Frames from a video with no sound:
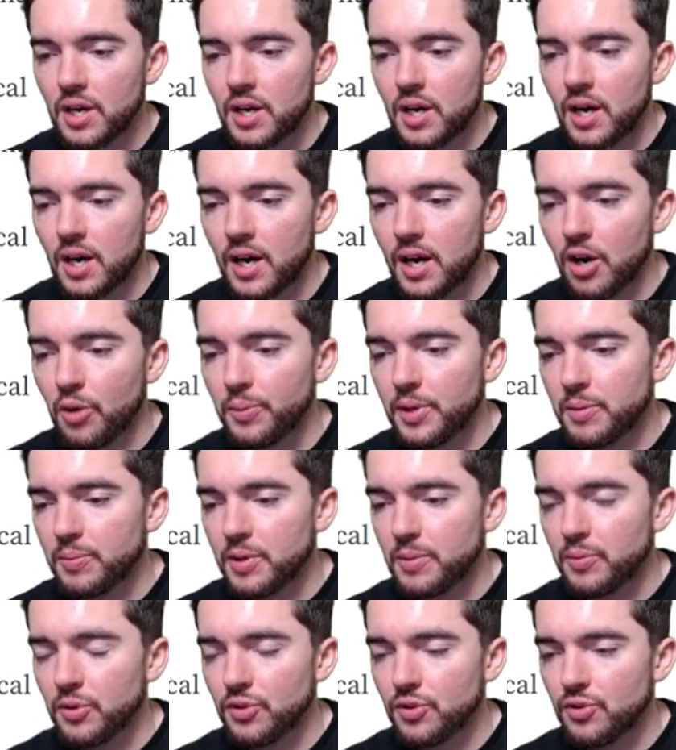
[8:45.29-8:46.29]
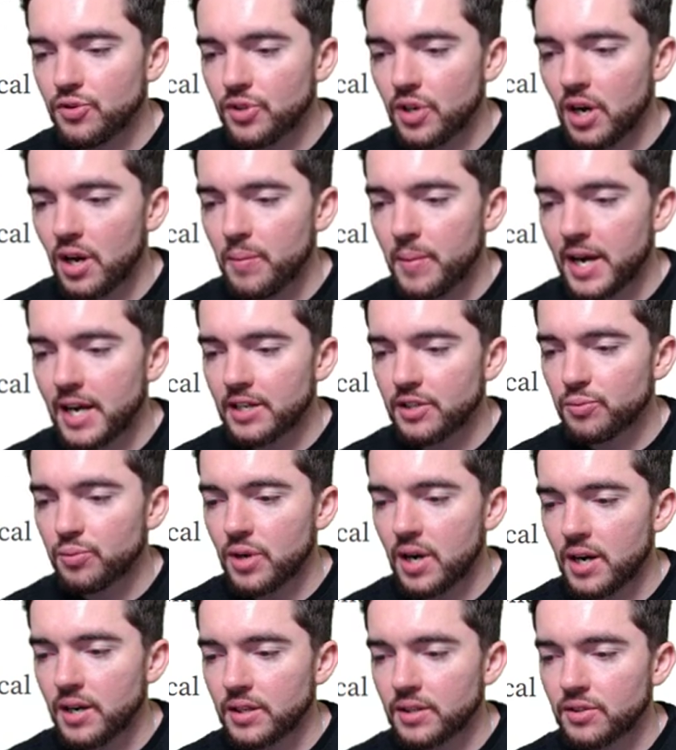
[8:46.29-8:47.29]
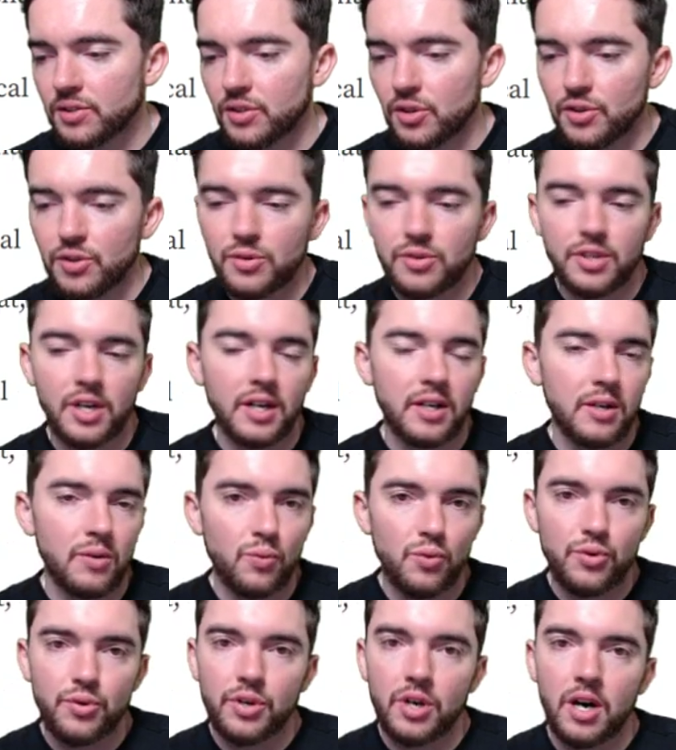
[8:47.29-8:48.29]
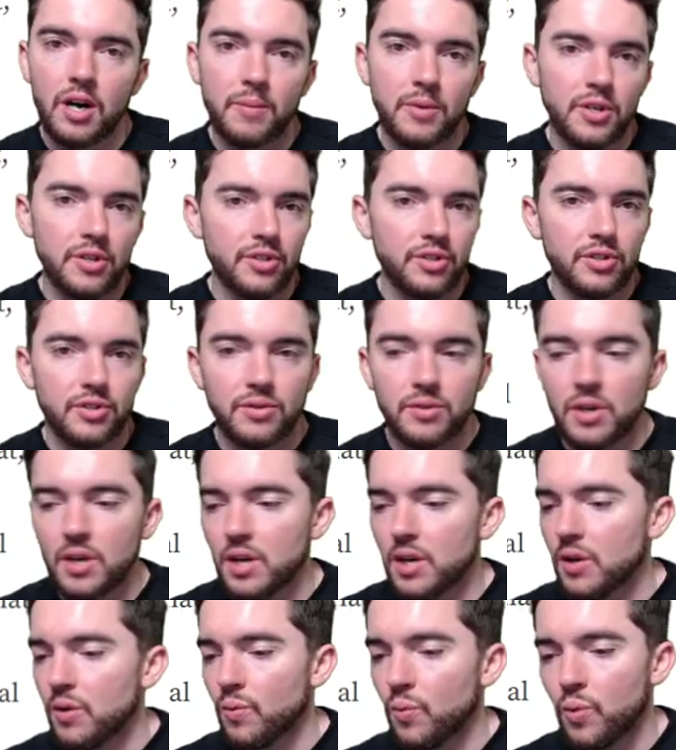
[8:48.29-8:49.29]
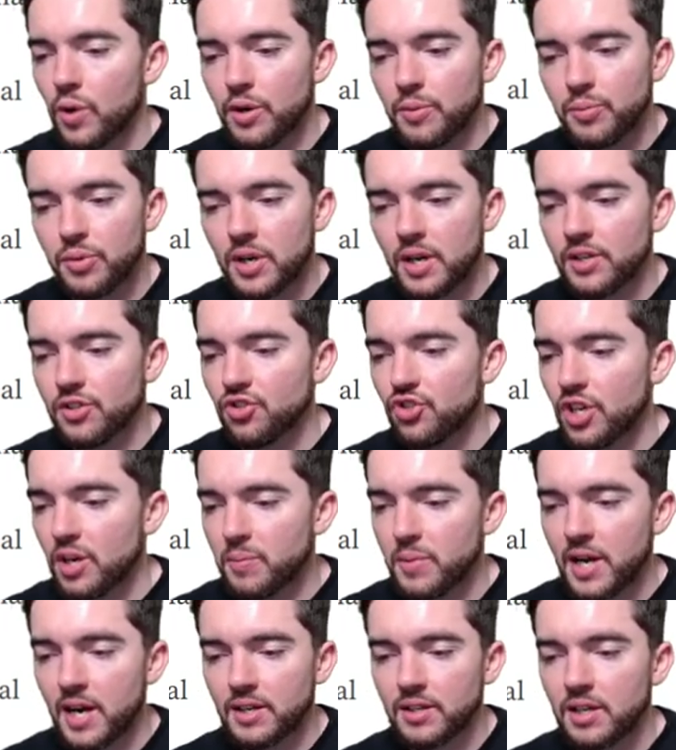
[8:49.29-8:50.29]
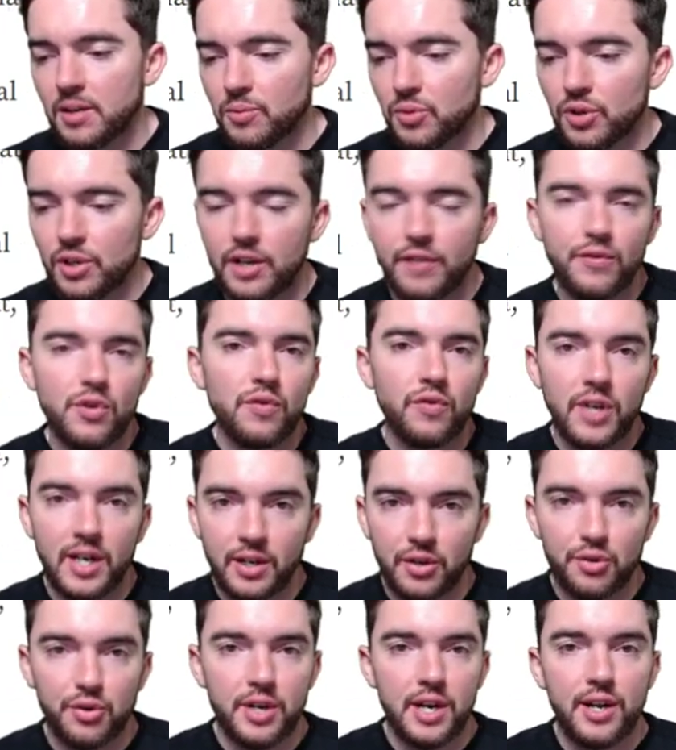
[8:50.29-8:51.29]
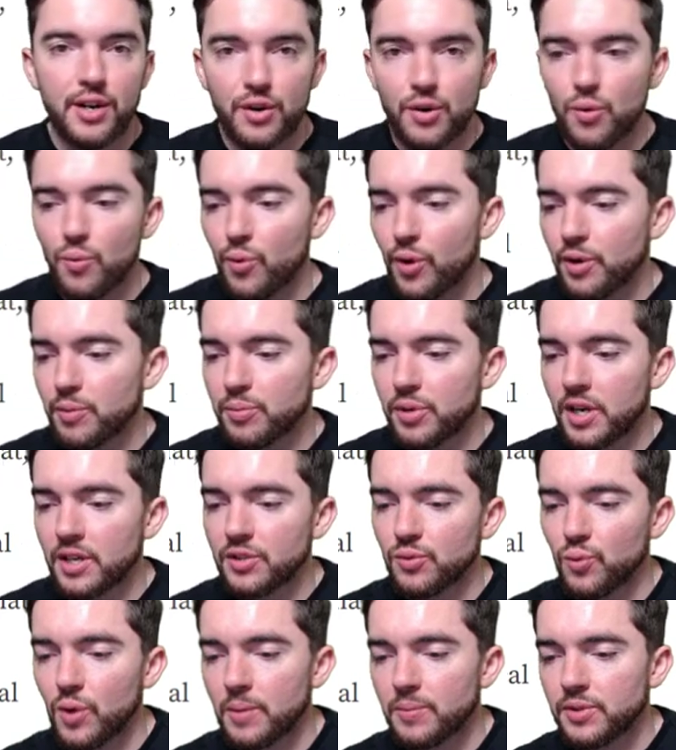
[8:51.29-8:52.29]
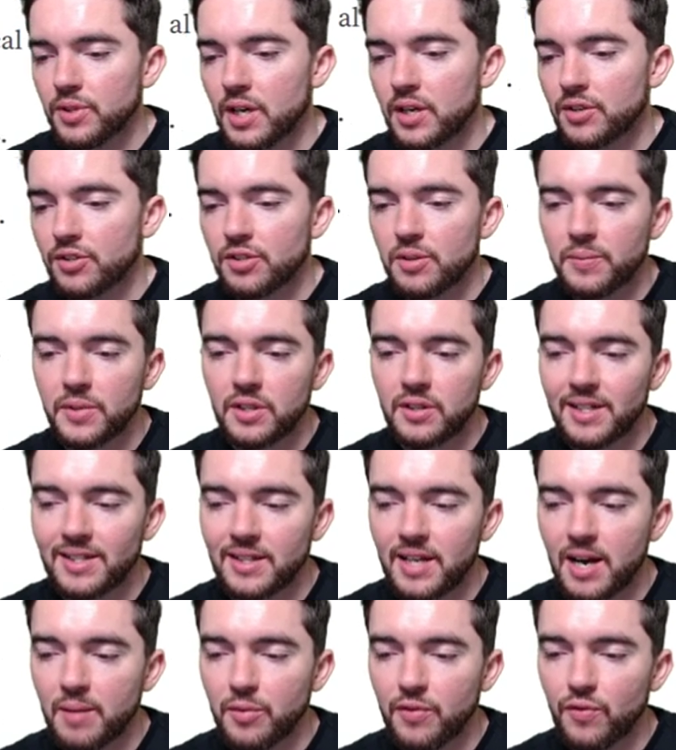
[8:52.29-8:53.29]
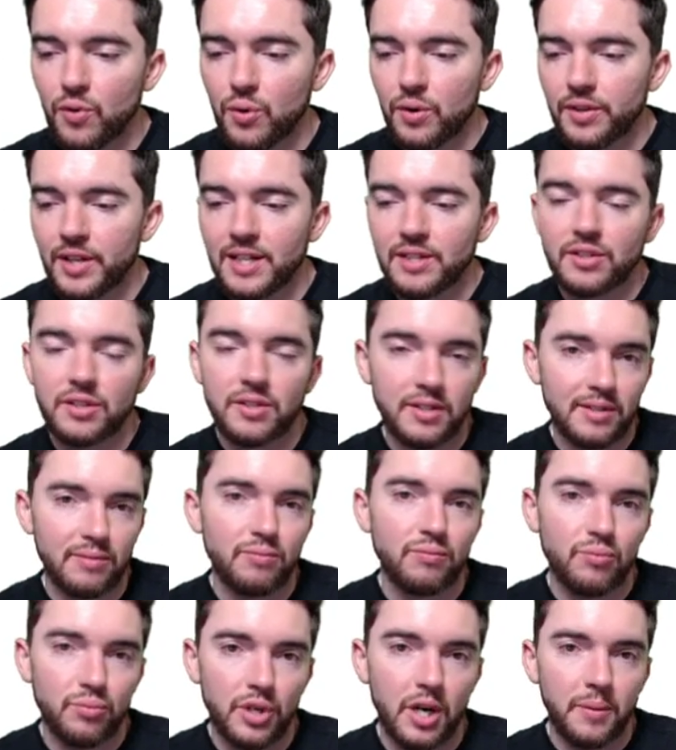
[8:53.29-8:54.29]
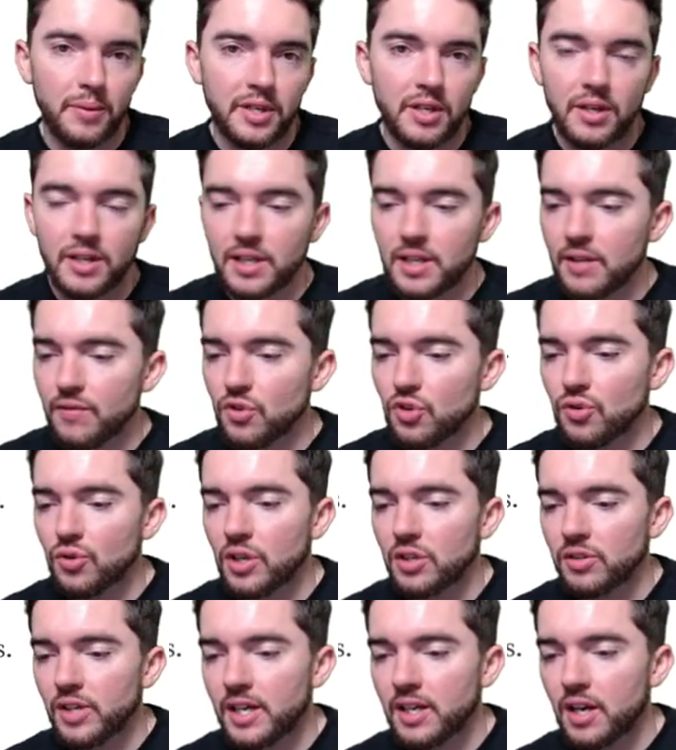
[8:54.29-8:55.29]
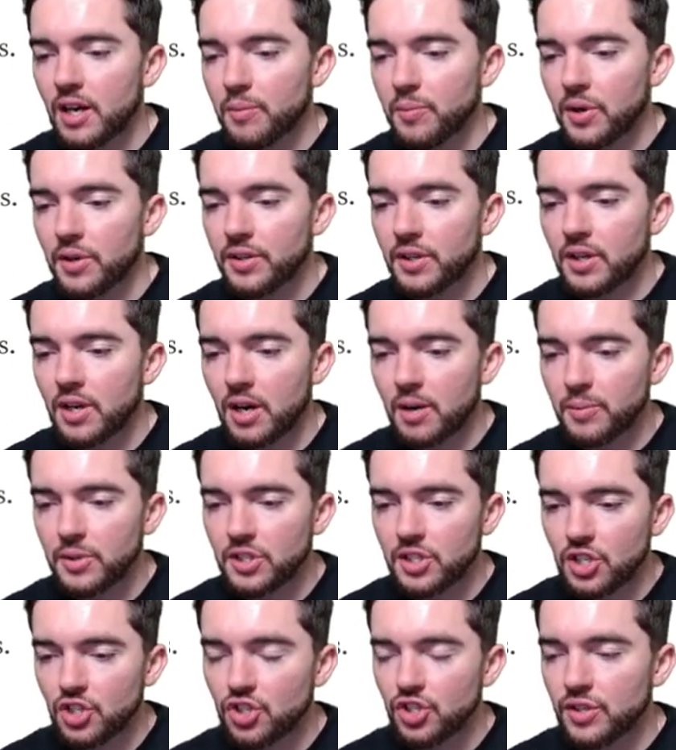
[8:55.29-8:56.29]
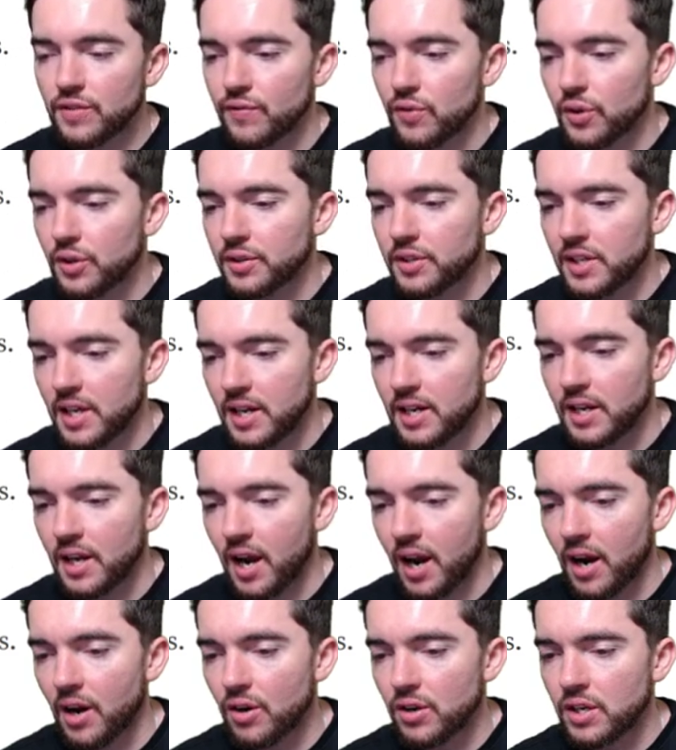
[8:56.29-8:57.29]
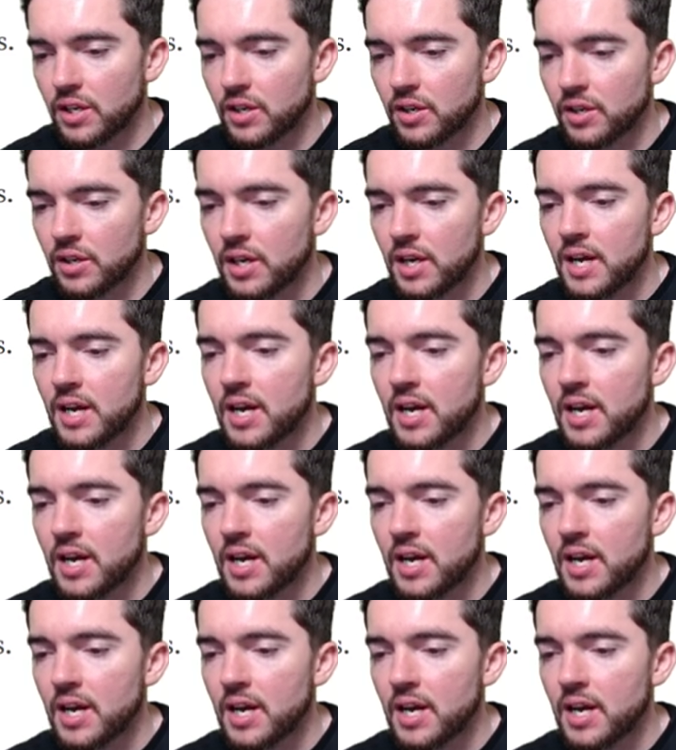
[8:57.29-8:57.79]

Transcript: Uh, helping people use Automattic's products, so you're talking WooCommerce, WordPress, Jetpack, Tumblr. If you've like created your own WordPress website or something like that before, that's probably going to give you a leg up on the competition for getting hired here.